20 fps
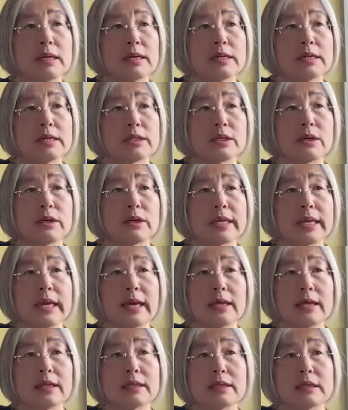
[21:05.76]
So
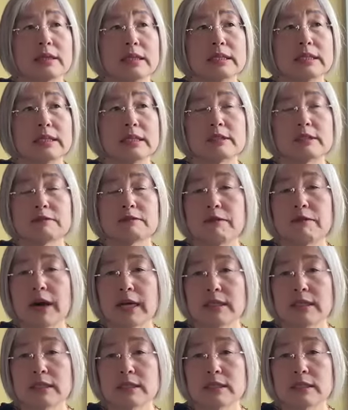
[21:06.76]
again, this is
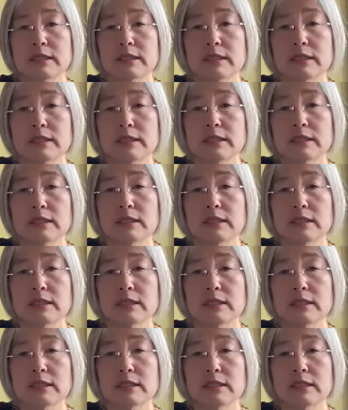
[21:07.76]
phonics.